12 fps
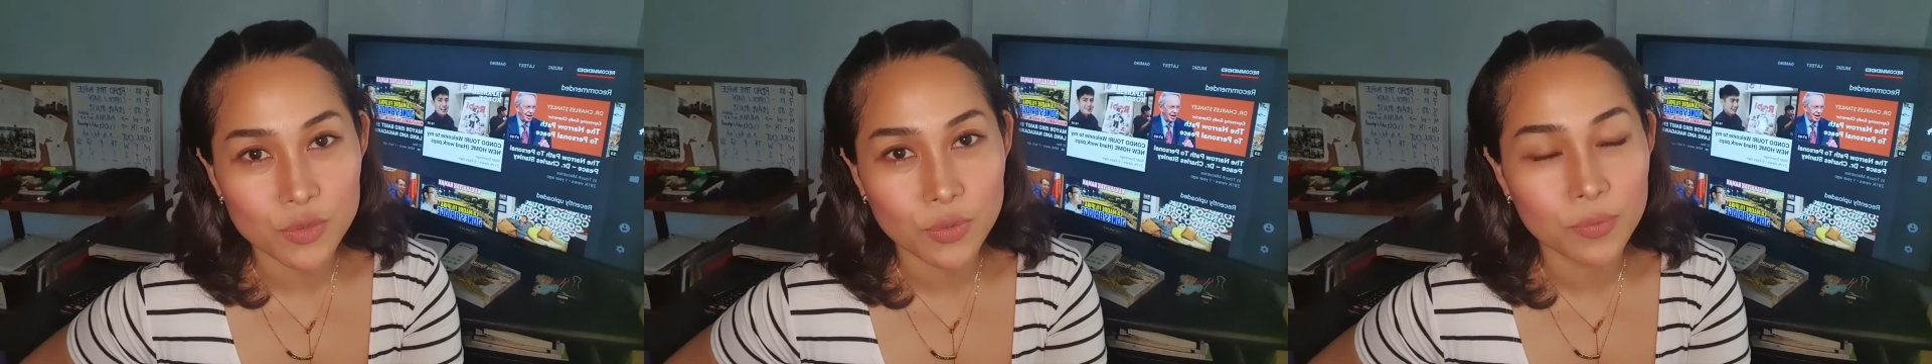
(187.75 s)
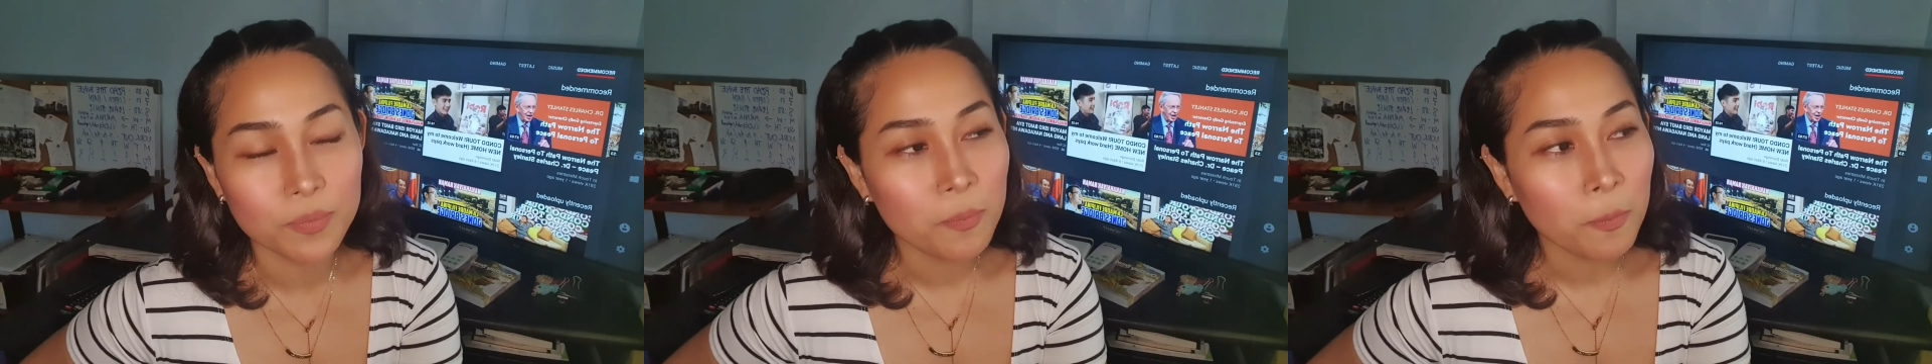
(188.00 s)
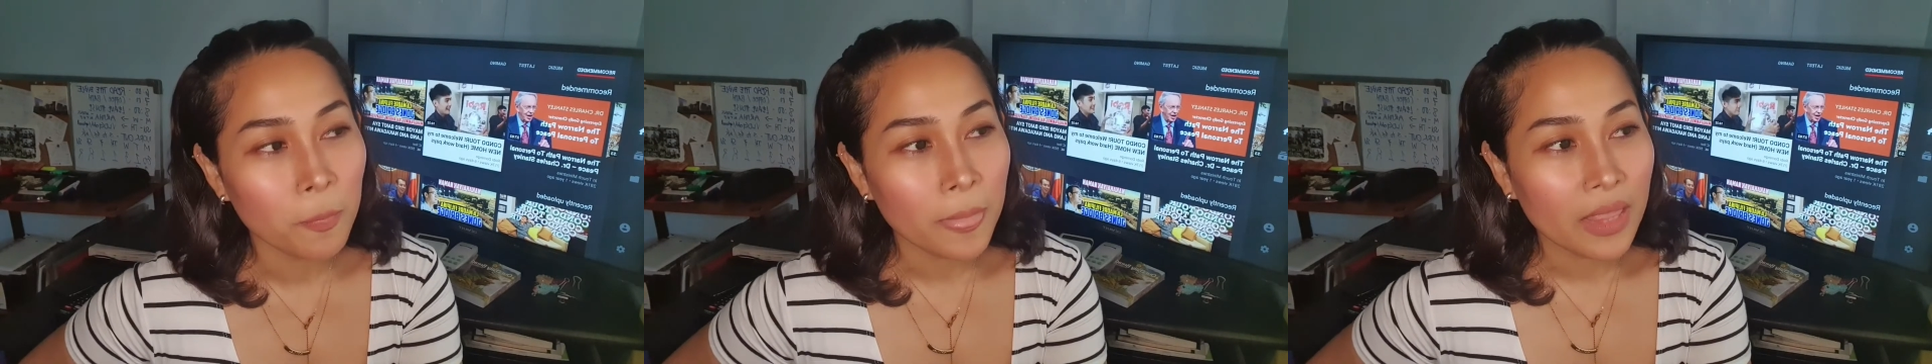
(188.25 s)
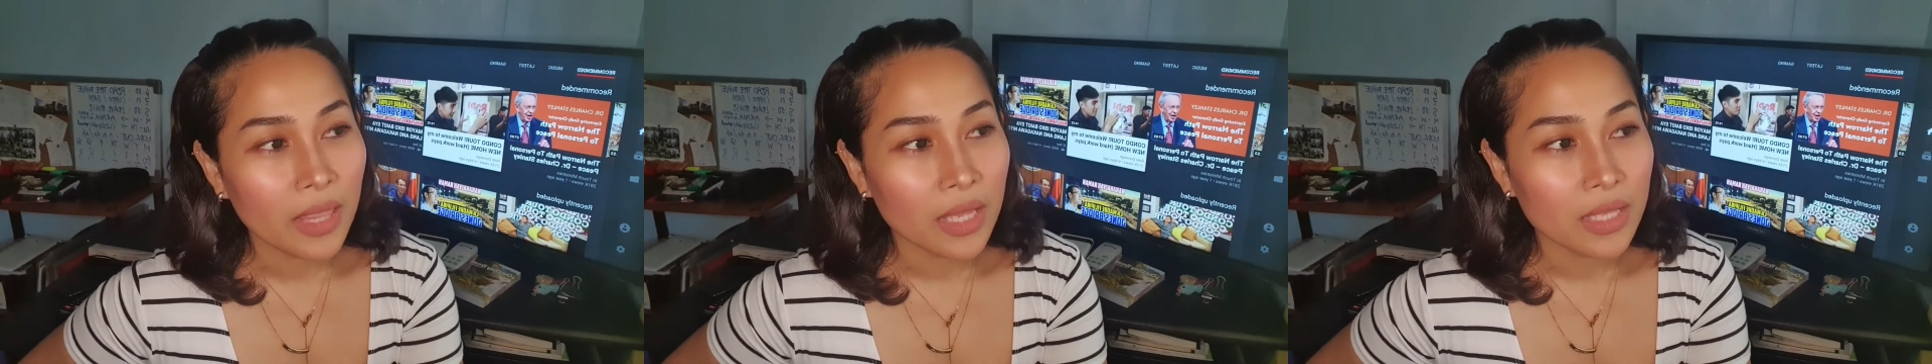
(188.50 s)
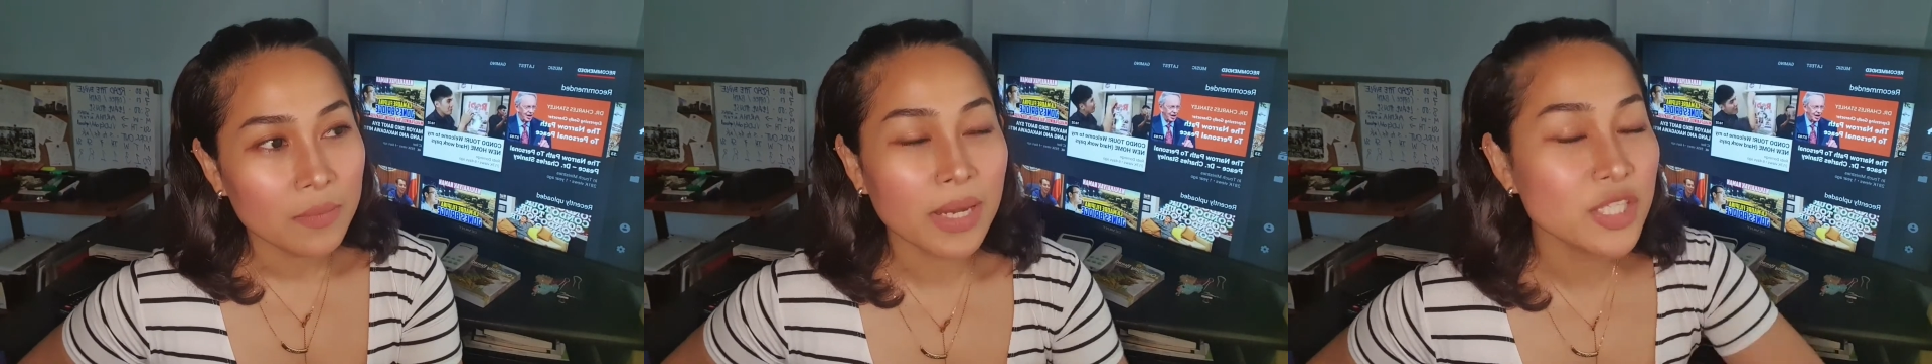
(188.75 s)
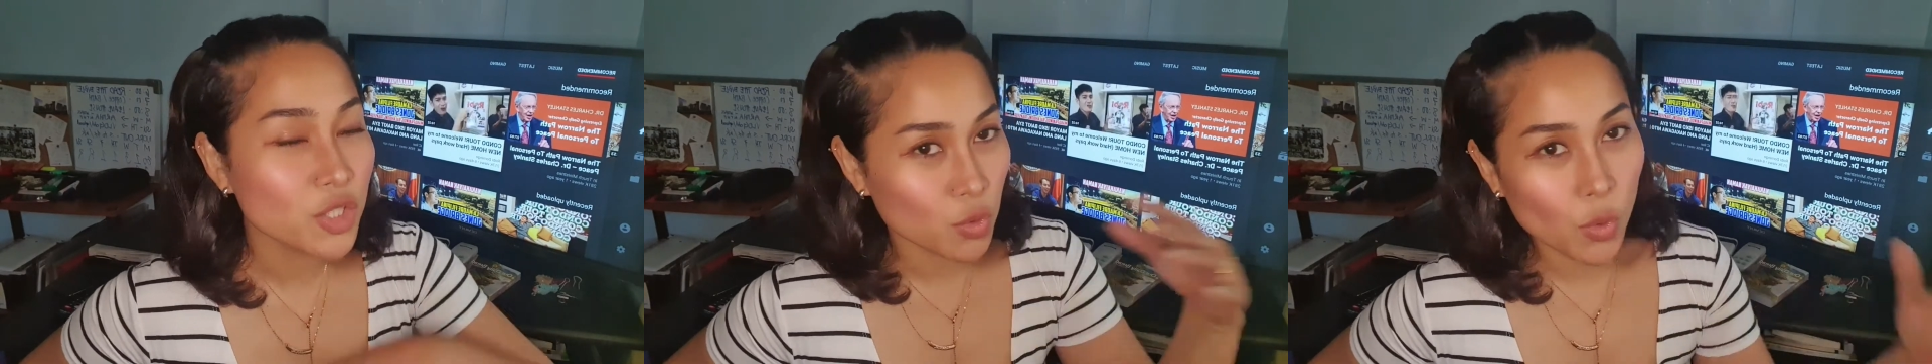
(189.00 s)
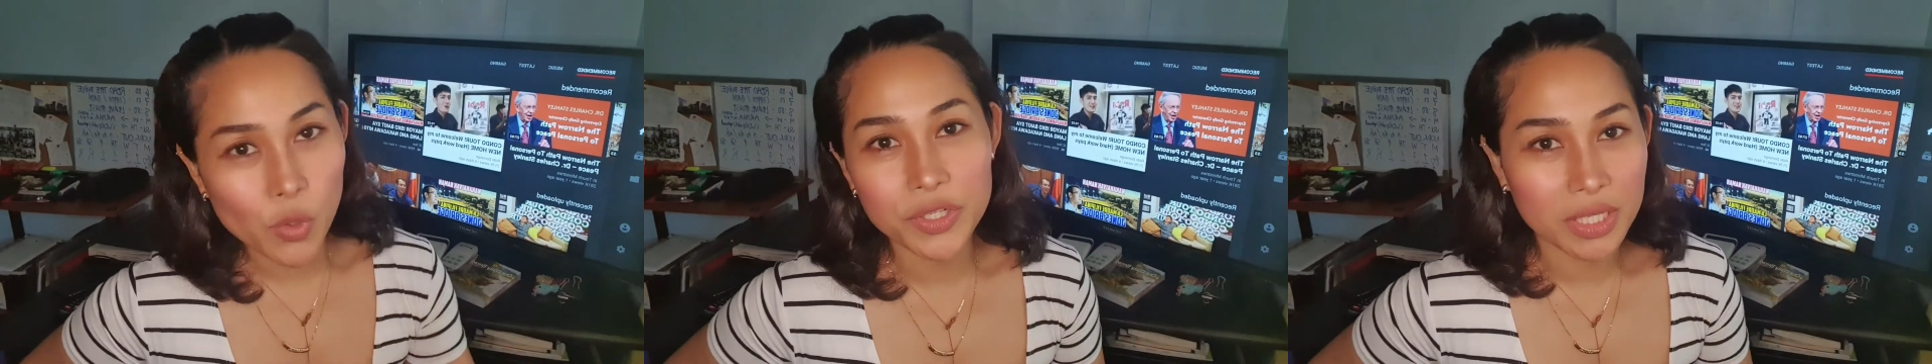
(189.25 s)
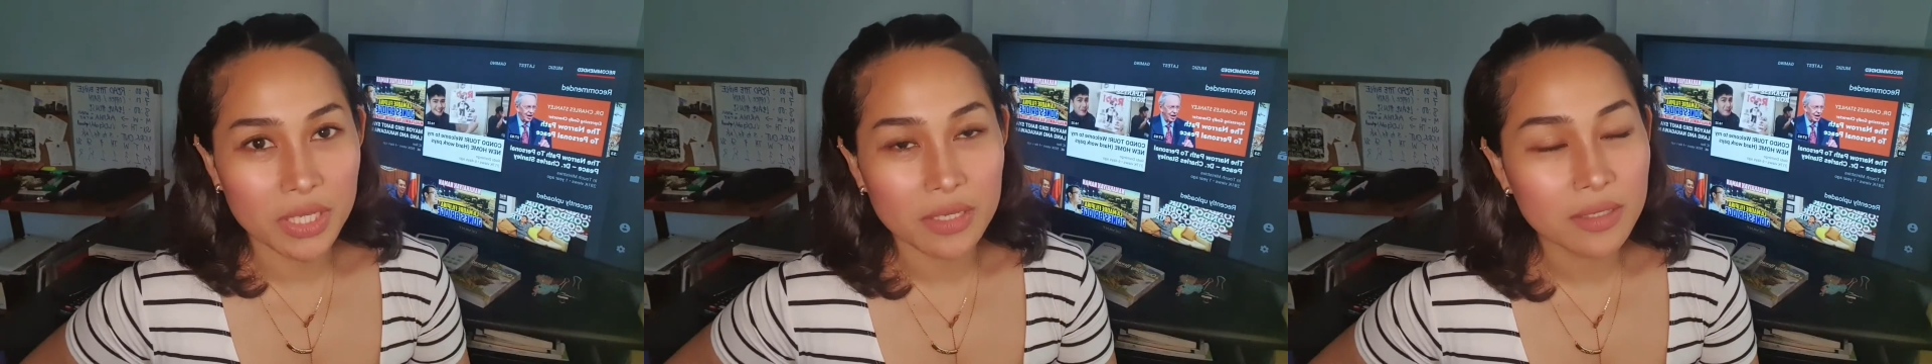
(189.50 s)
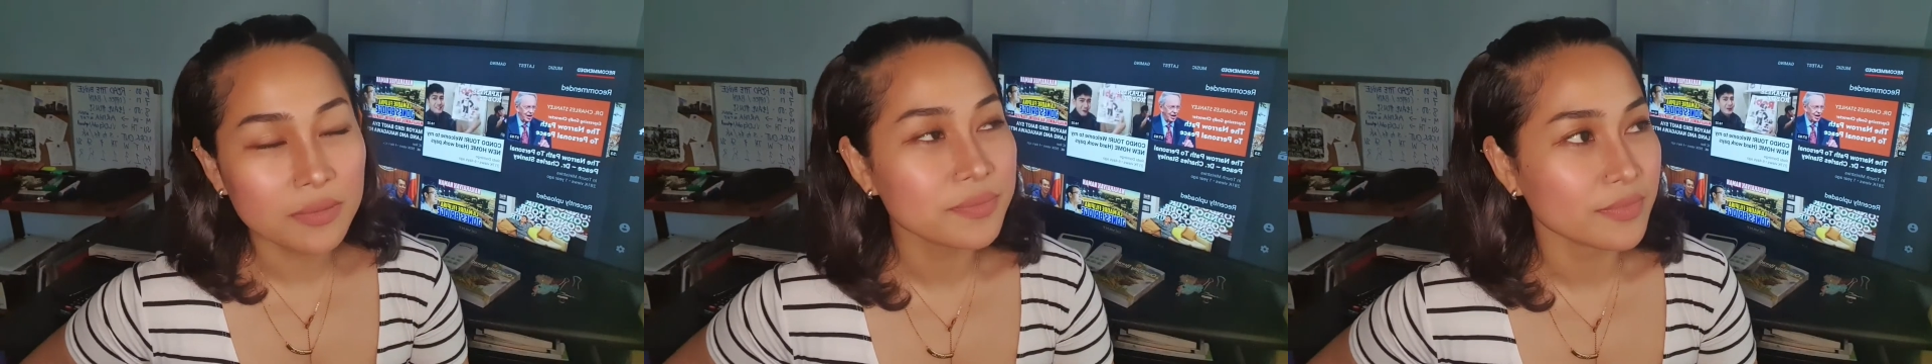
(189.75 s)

So, my story,